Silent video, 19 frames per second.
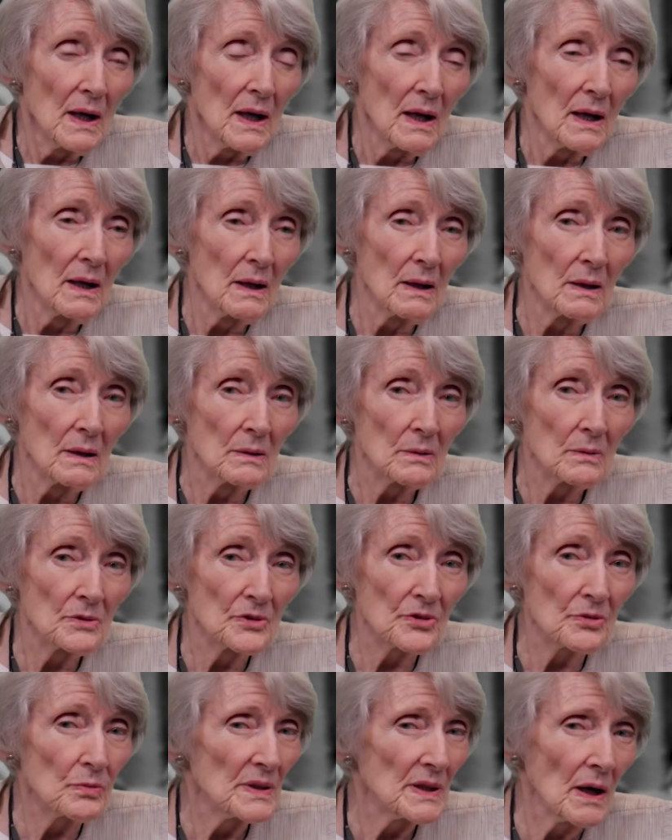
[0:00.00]
uh,
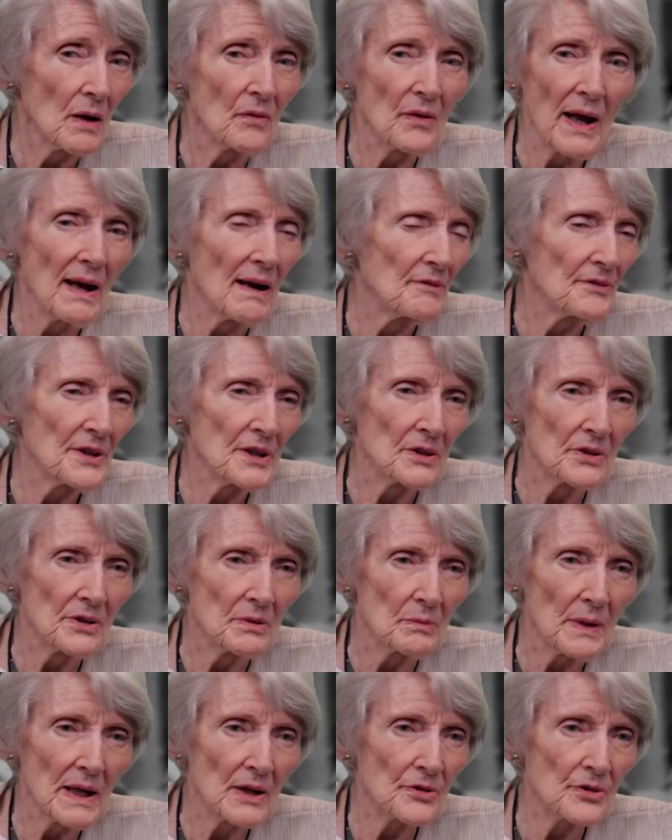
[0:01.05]
which we don't have here
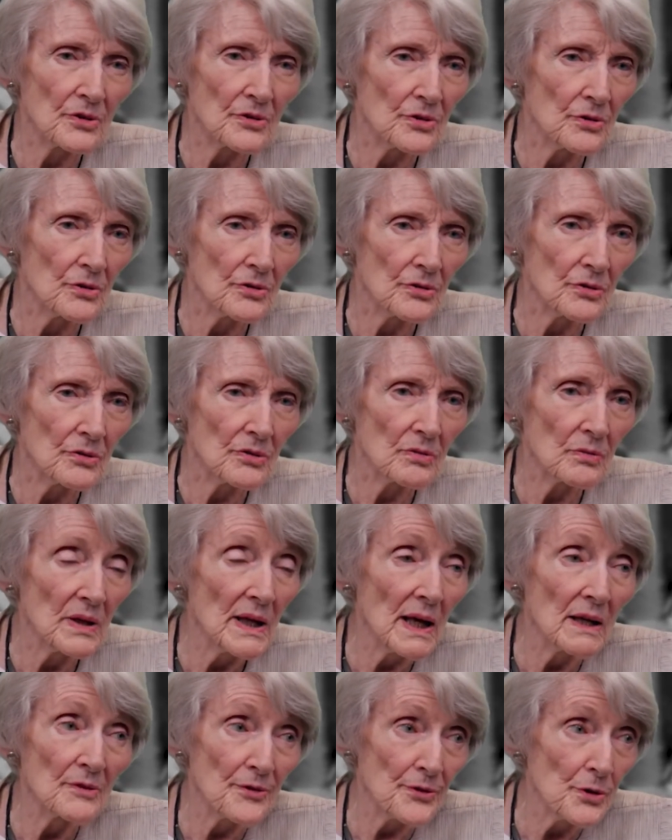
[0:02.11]
in Massachusetts. We
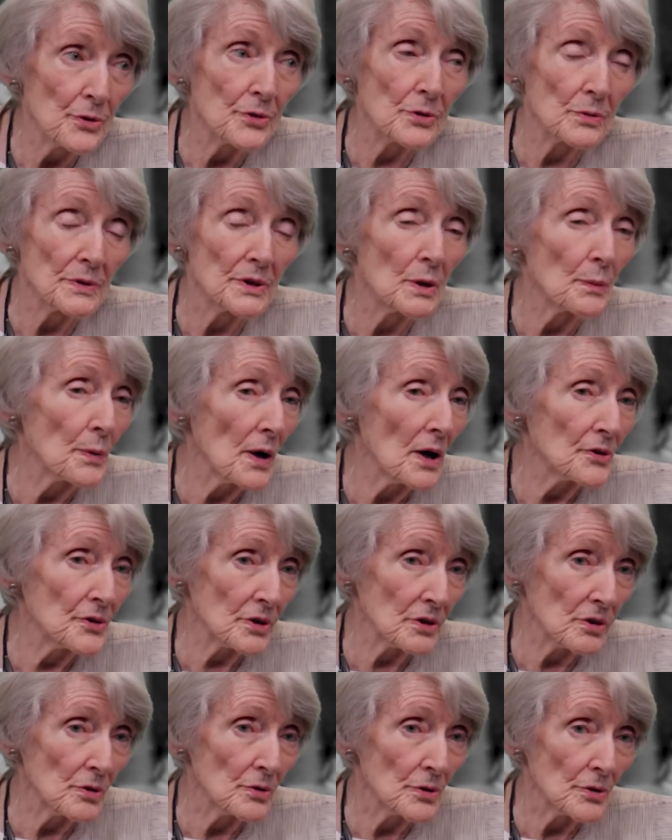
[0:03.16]
had a few career
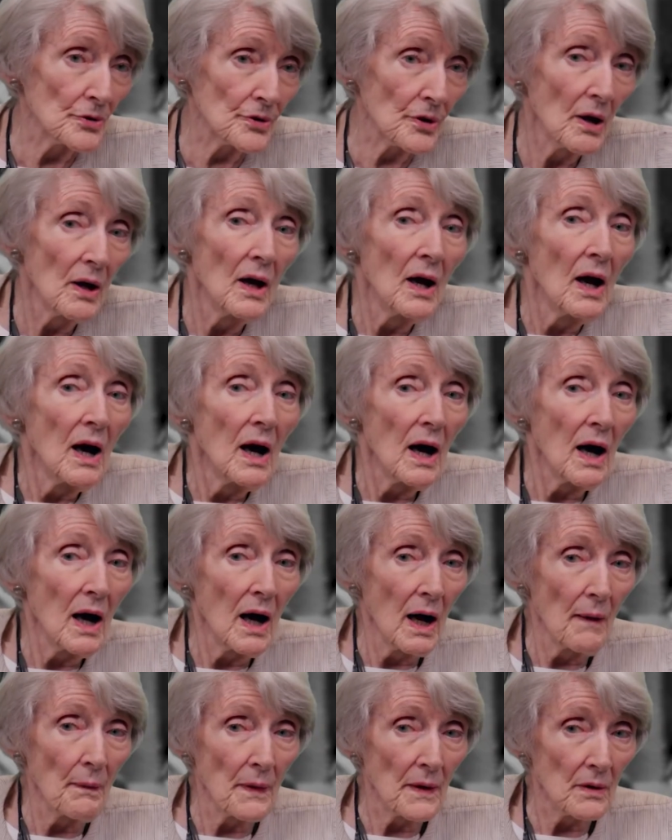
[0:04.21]
prosecutors
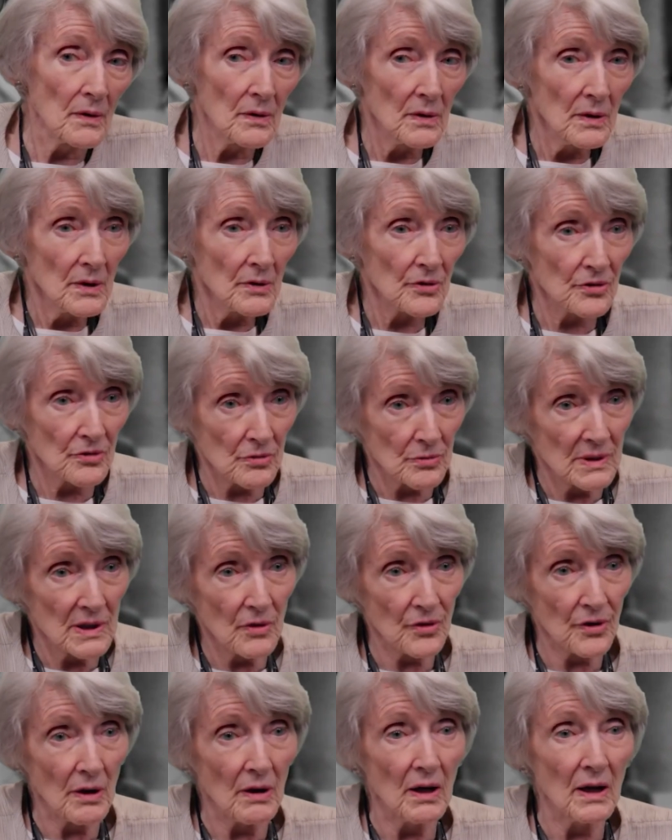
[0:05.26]
on the street
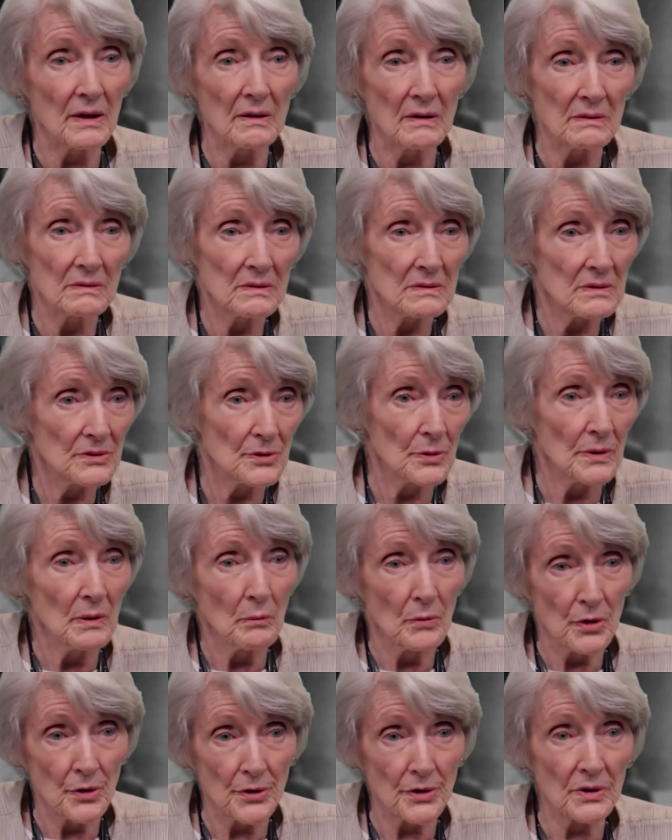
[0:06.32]
side doing
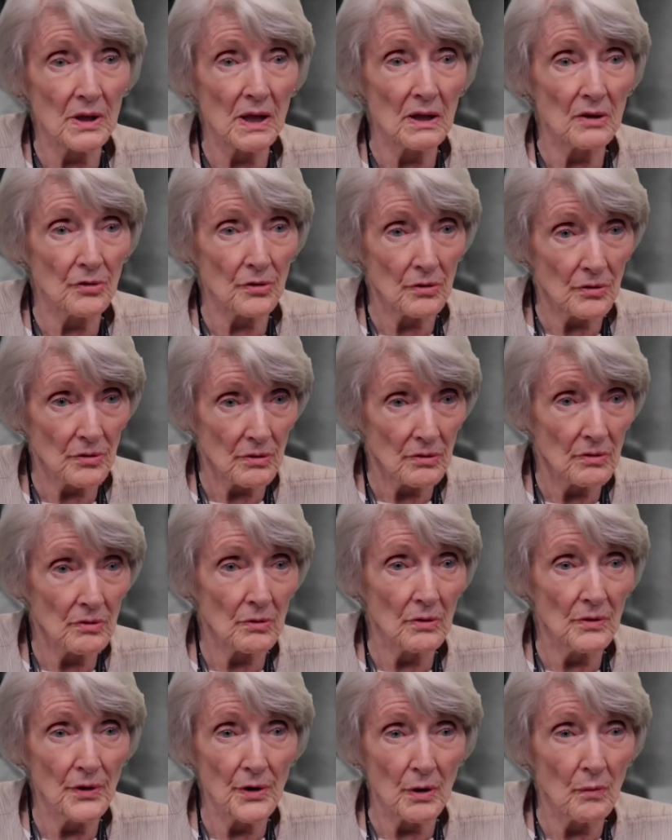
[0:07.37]
murder cases and
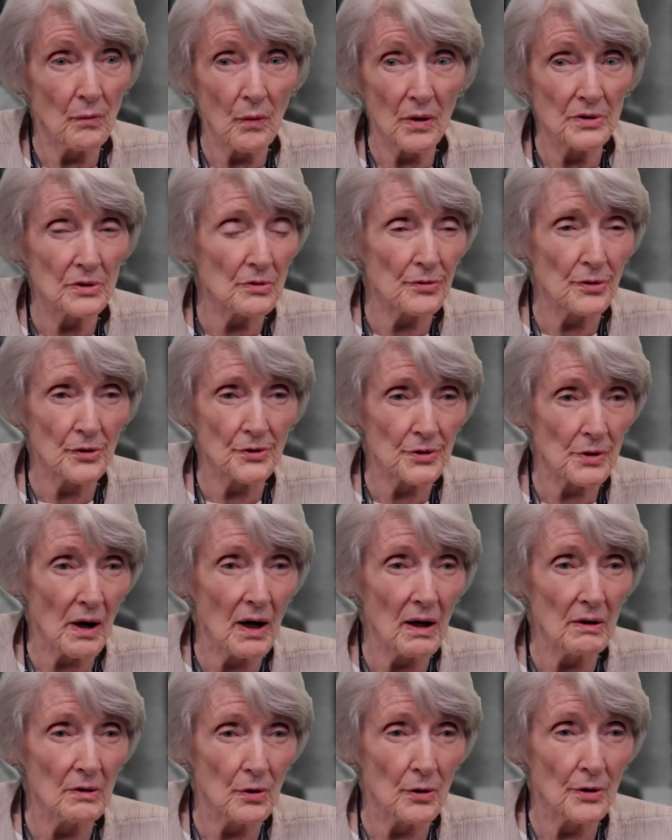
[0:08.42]
doing, you know, wonderful
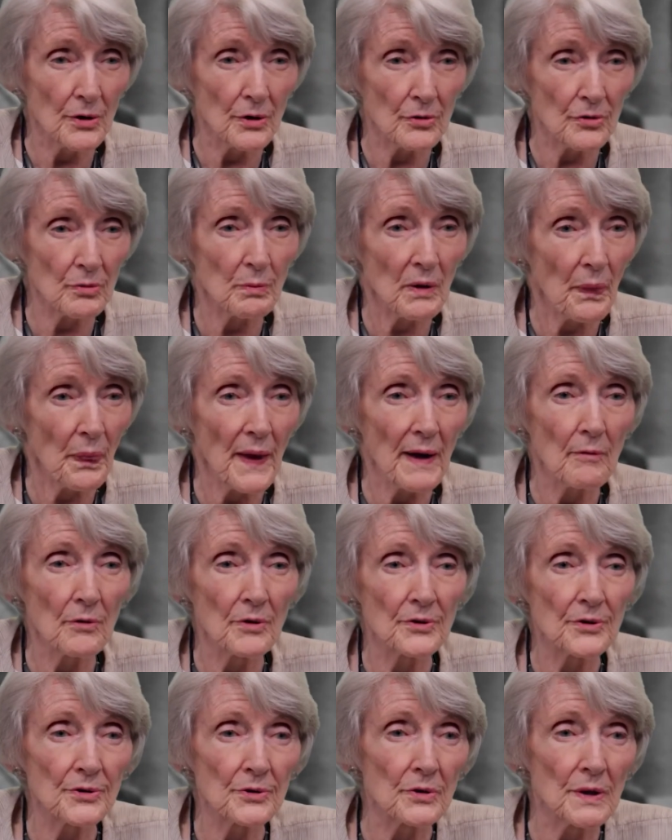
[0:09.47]
trial lawyers, but they
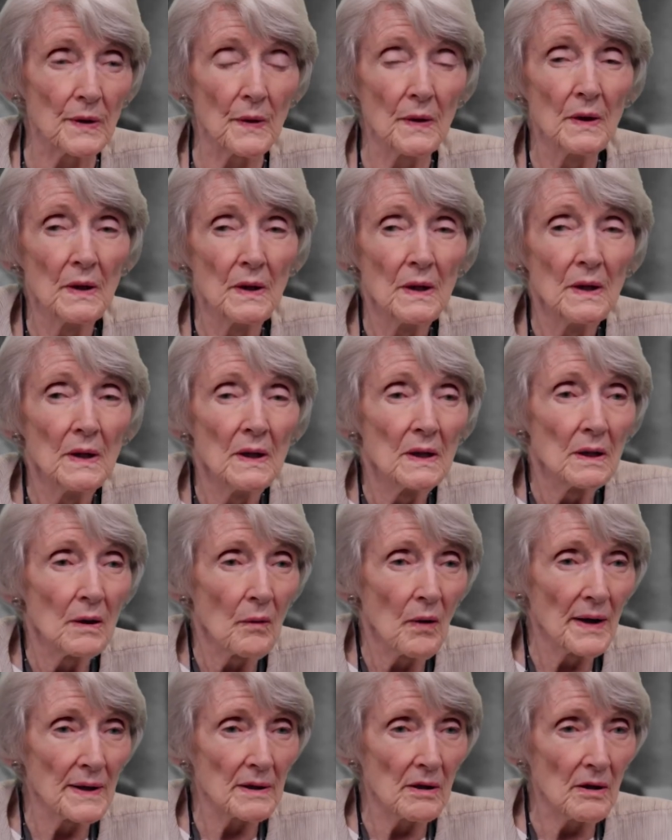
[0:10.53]
weren't doing
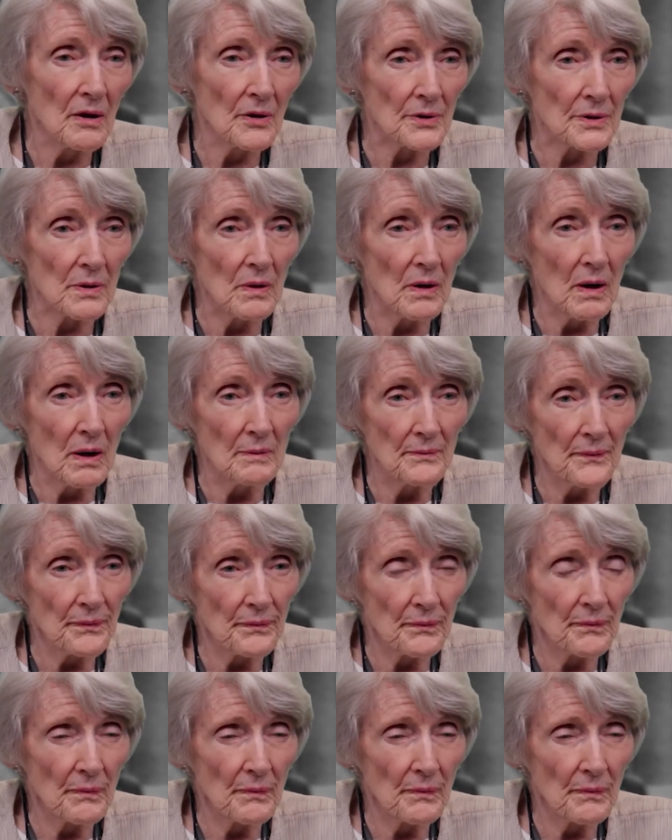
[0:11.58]
white collar crime.